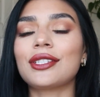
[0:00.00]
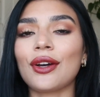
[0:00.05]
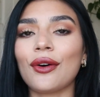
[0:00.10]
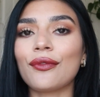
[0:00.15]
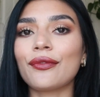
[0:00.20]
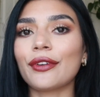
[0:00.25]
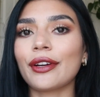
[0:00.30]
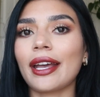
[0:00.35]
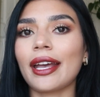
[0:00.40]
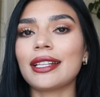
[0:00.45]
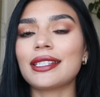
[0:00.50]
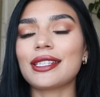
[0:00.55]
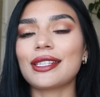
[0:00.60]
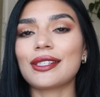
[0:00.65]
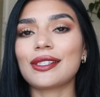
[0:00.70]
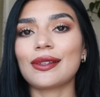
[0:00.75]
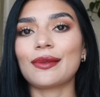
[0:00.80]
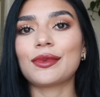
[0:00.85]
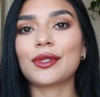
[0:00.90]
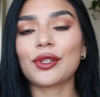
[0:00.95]
Don't forget to
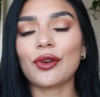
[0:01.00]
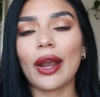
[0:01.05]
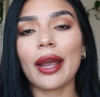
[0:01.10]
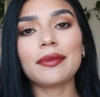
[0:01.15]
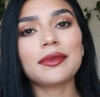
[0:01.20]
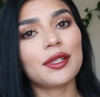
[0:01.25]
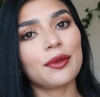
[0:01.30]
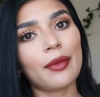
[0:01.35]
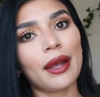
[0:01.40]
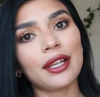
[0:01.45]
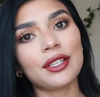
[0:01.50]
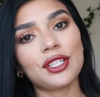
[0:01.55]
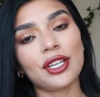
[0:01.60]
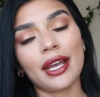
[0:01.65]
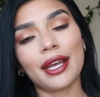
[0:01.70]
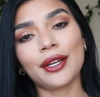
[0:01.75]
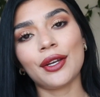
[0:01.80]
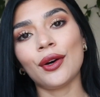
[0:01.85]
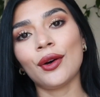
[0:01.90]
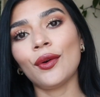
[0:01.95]
subscribe to my
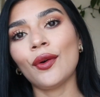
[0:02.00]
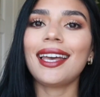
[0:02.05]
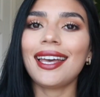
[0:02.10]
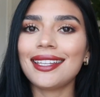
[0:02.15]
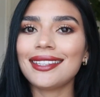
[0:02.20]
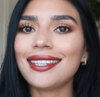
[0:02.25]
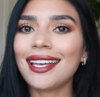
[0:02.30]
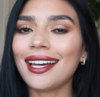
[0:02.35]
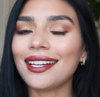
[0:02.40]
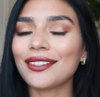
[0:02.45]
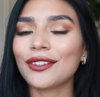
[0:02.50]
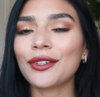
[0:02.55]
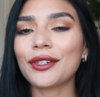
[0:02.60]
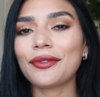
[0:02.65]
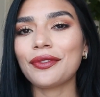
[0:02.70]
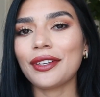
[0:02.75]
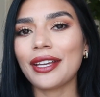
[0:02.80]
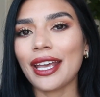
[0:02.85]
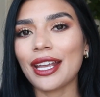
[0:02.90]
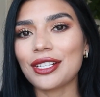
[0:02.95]
channel, hit that
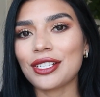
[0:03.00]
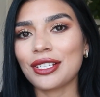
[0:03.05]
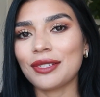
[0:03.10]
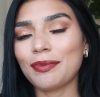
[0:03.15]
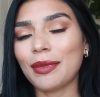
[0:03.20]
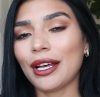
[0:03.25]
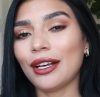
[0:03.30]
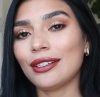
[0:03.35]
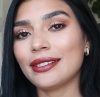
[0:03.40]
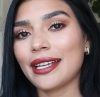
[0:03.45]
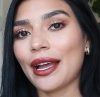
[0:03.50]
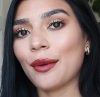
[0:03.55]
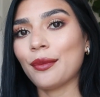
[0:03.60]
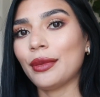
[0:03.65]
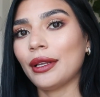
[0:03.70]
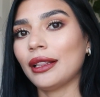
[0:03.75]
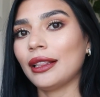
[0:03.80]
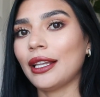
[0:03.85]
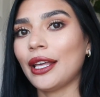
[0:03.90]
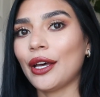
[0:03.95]
notification bell down
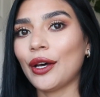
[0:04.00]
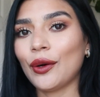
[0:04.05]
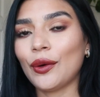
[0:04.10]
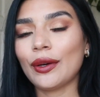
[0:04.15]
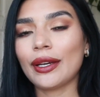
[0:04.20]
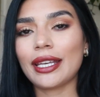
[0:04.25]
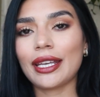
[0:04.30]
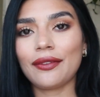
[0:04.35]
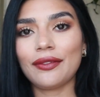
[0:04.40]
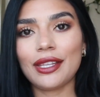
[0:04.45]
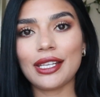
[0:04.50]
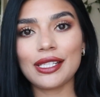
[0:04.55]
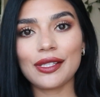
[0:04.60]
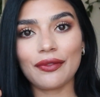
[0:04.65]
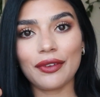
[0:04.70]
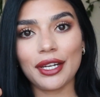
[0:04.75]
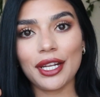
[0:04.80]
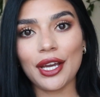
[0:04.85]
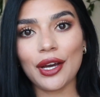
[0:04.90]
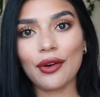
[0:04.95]
below, give this
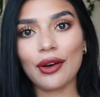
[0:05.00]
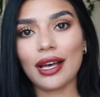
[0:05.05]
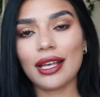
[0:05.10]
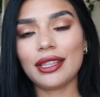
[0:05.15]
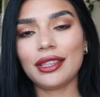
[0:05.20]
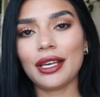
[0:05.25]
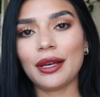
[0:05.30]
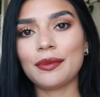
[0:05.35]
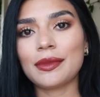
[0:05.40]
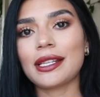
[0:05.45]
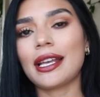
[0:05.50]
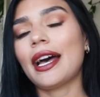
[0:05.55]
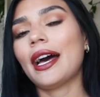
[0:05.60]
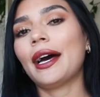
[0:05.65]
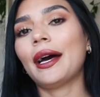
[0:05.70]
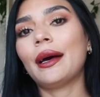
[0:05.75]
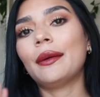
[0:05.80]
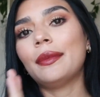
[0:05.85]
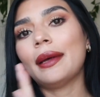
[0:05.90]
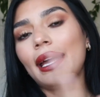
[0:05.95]
video a thumbs
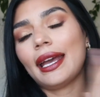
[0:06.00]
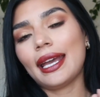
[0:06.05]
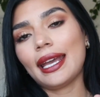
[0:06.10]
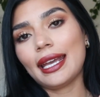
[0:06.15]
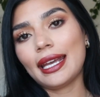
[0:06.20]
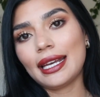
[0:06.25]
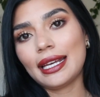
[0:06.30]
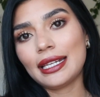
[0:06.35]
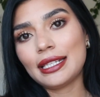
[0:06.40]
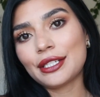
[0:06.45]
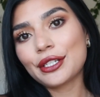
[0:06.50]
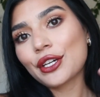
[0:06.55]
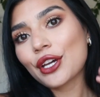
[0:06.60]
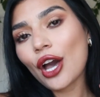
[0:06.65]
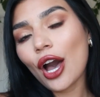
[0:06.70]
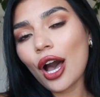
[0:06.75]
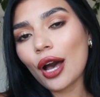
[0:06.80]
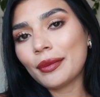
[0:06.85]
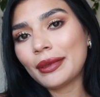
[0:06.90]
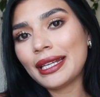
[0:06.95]
up, and
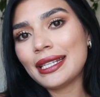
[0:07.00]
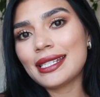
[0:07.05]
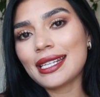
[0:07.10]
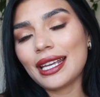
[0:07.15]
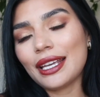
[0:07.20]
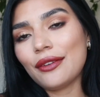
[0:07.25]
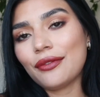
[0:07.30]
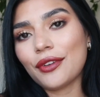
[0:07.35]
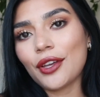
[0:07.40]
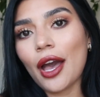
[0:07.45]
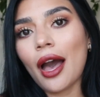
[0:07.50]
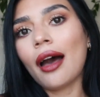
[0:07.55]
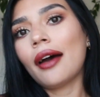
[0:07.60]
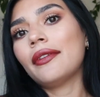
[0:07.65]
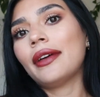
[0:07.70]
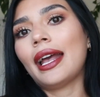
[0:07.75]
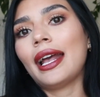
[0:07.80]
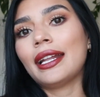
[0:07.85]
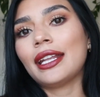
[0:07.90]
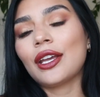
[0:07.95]
comment if you
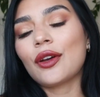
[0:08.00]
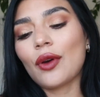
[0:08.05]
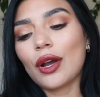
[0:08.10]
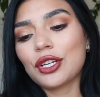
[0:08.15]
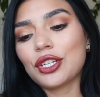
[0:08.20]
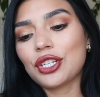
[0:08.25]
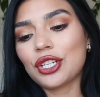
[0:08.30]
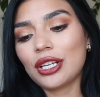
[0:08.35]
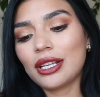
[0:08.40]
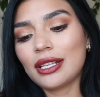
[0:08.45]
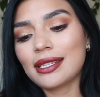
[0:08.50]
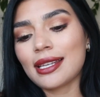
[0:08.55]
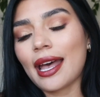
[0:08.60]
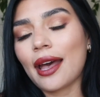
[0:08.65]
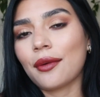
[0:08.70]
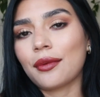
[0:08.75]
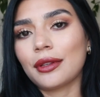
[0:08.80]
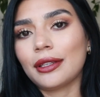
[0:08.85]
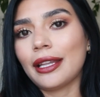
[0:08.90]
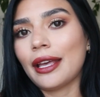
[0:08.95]
have any questions.
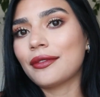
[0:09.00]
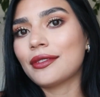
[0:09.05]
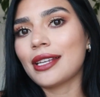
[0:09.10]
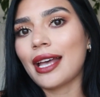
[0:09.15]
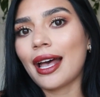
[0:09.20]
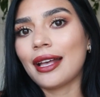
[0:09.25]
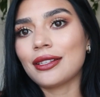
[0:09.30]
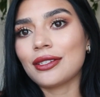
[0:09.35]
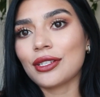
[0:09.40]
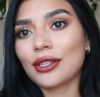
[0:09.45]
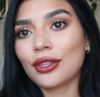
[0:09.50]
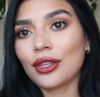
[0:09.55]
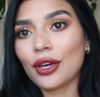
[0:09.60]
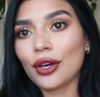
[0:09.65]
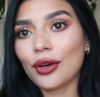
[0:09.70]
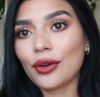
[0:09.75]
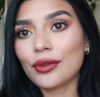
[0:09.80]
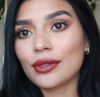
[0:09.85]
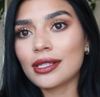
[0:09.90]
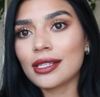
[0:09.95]
I would love to answer
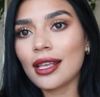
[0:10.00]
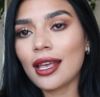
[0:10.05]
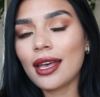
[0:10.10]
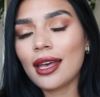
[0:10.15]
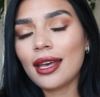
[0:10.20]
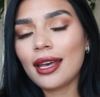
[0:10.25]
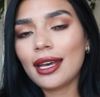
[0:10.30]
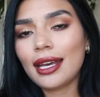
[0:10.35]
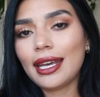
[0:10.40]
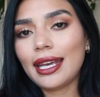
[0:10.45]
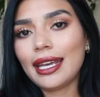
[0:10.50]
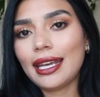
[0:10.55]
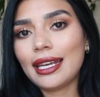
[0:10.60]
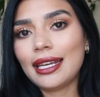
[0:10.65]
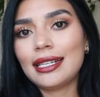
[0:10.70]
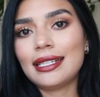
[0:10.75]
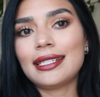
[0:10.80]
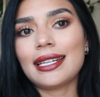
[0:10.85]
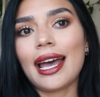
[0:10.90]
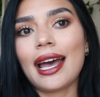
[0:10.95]
those,
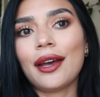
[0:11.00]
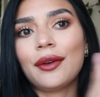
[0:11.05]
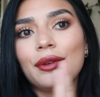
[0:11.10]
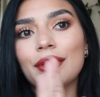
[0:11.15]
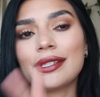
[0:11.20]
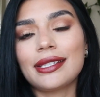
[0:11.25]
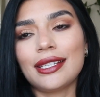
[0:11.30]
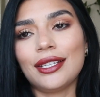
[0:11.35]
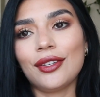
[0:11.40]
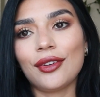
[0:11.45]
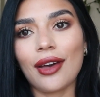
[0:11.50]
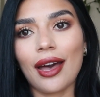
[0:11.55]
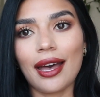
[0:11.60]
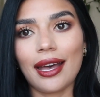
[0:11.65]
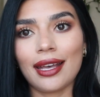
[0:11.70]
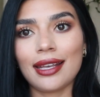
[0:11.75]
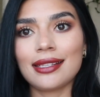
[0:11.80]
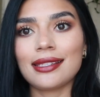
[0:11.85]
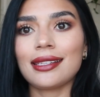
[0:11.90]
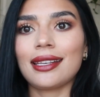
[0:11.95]
and I will see you
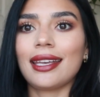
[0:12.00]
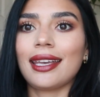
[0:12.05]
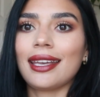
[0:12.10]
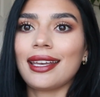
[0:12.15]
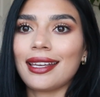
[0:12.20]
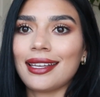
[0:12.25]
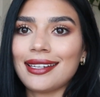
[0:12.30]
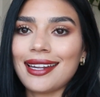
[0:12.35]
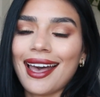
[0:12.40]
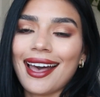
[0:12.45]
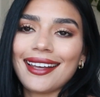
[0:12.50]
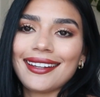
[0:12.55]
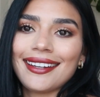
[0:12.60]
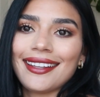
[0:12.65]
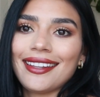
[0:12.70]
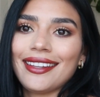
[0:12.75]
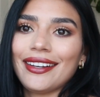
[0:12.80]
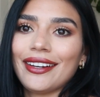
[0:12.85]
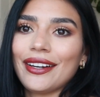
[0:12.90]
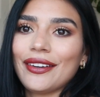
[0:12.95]
guys in
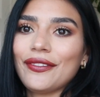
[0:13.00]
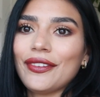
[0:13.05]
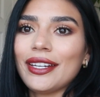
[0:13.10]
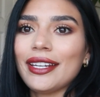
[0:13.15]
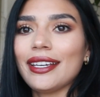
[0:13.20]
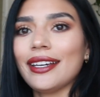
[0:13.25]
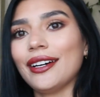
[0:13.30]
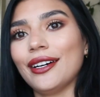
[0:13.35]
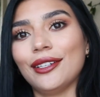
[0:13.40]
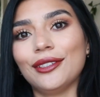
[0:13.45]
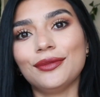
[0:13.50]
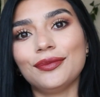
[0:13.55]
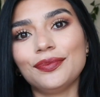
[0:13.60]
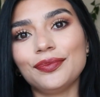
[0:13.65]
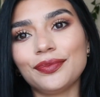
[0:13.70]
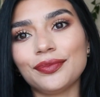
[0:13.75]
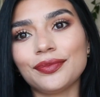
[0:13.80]
another video.